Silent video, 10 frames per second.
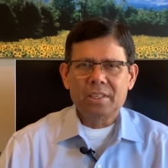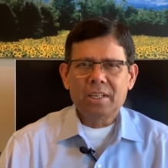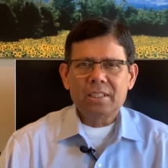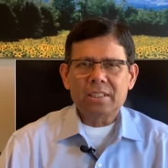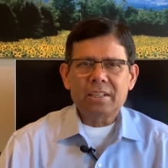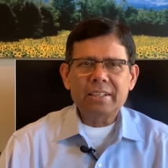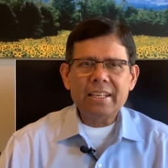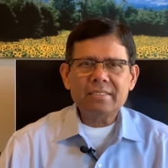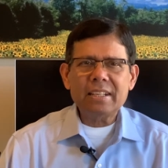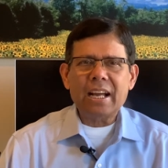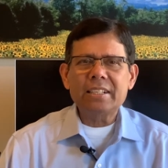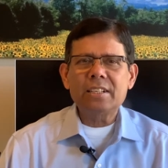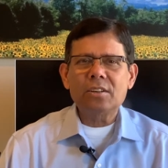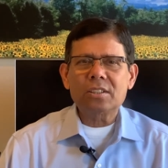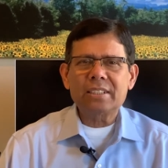The reason I did
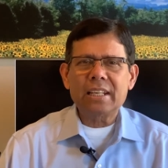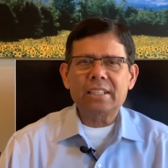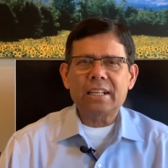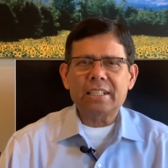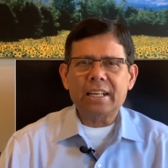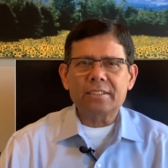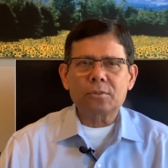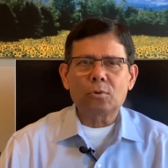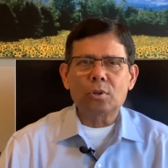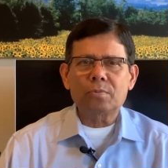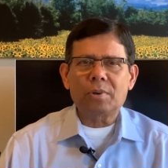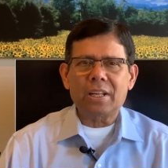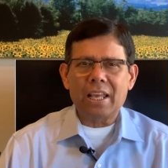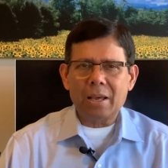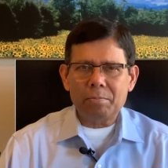not say that it's good for
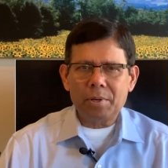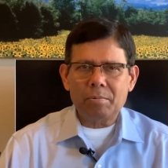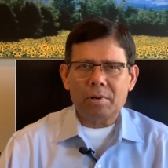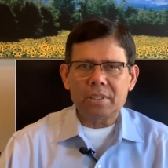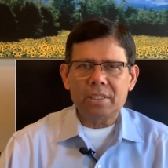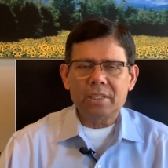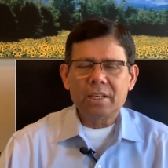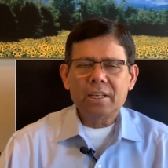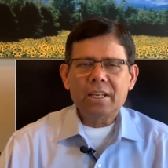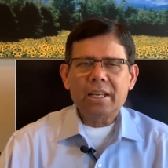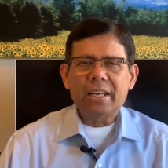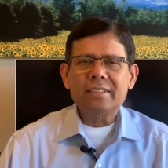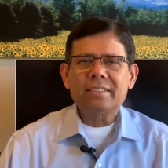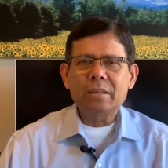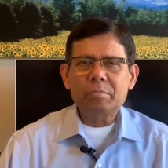everybody is
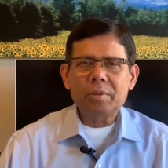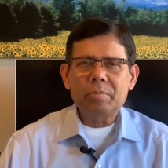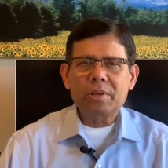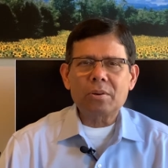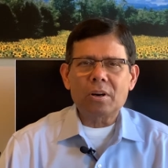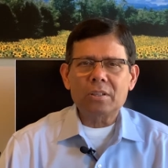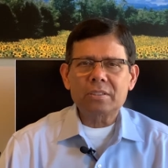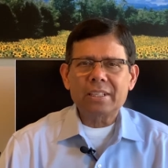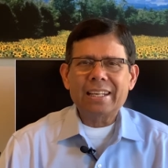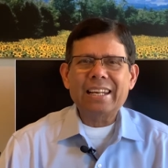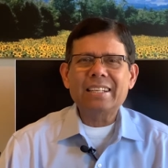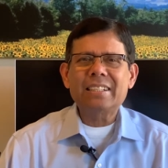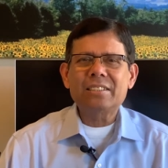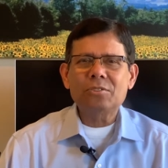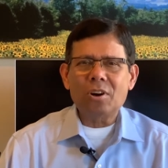simply because it
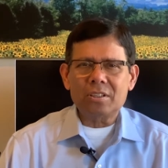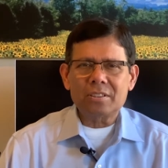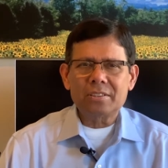is not.